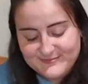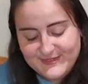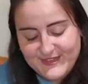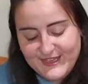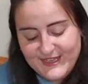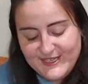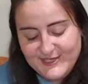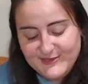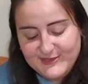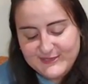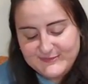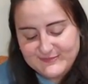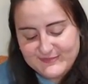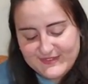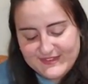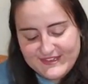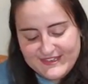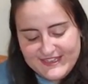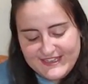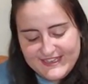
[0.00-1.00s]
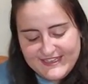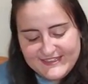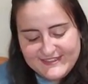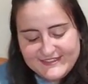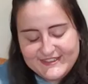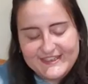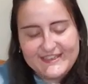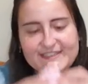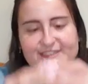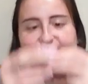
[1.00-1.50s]
Anyway,
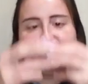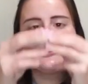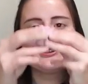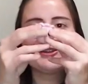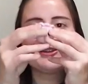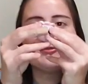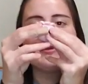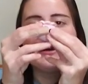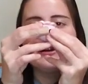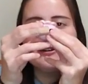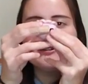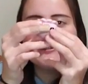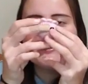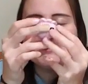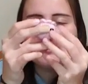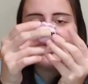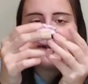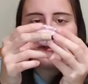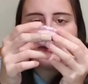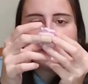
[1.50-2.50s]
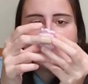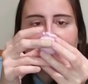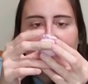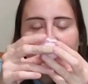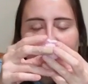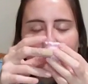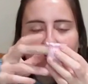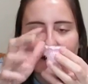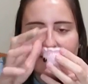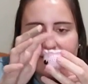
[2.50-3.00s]
as I talked about, there is a
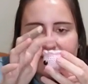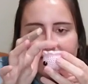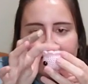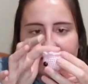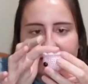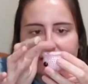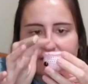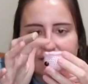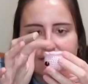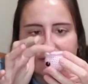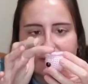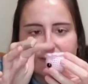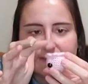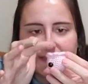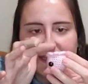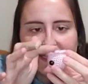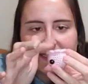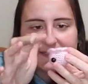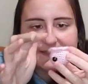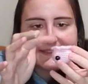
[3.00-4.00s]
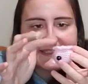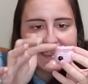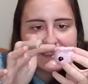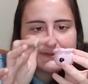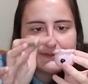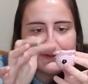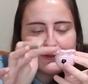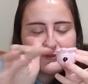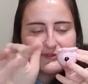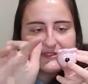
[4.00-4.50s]
lot of little like
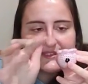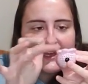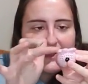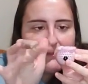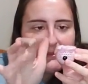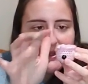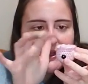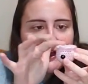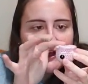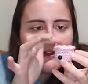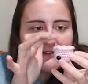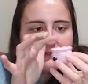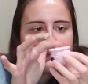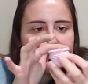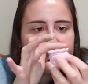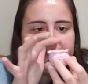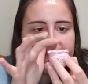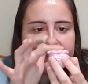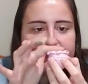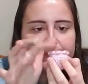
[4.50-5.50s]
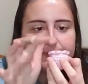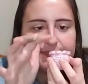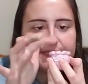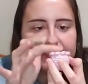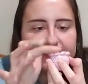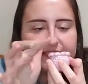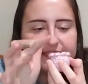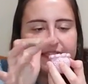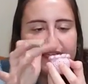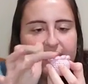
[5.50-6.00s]
tendrils coming off of this
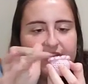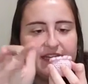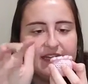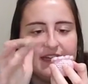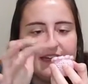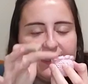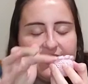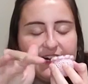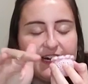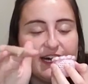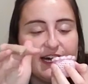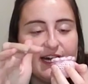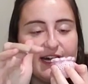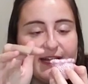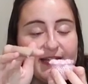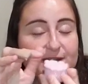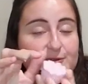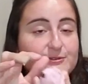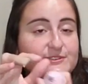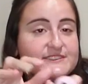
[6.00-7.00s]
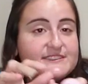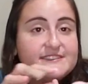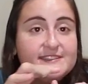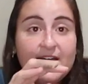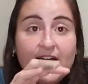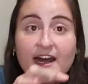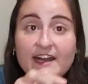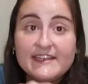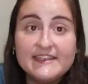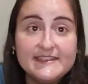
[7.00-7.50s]
one. It was
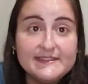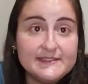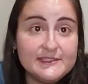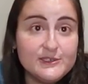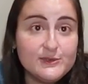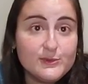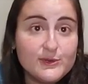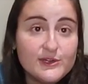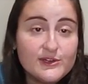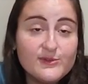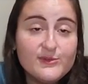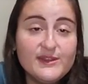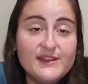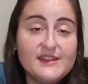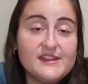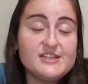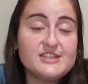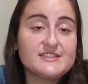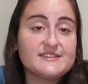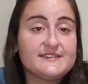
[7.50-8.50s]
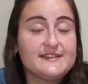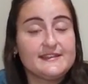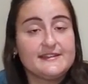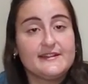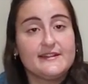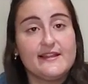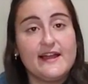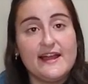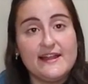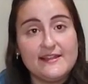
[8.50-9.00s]
not easy to work with, just like
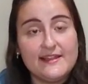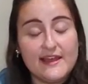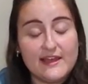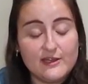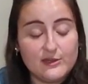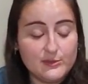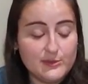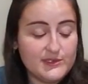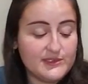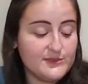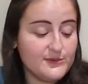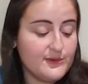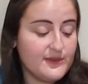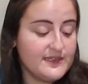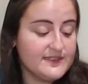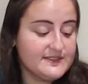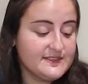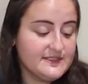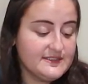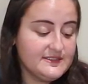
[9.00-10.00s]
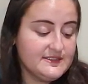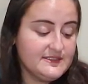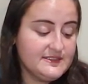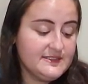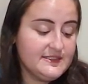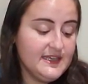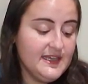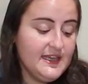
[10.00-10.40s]
the lilac one wasn't.